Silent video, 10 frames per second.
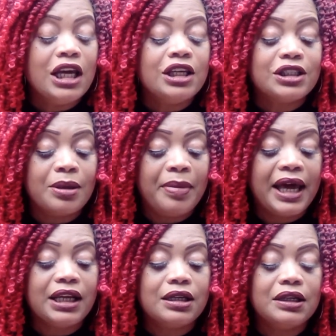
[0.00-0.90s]

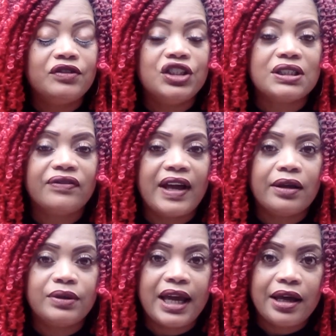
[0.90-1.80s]
Somebody could have just
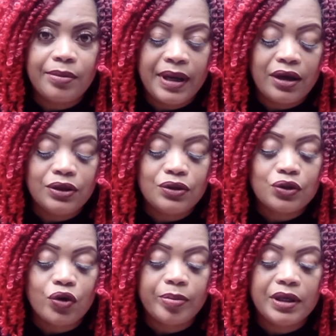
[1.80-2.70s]
found out about you,
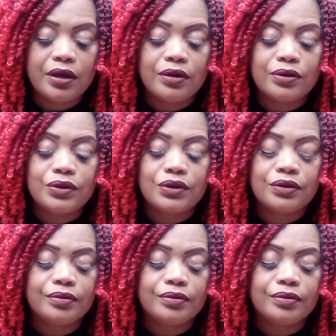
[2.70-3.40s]
Scorpios.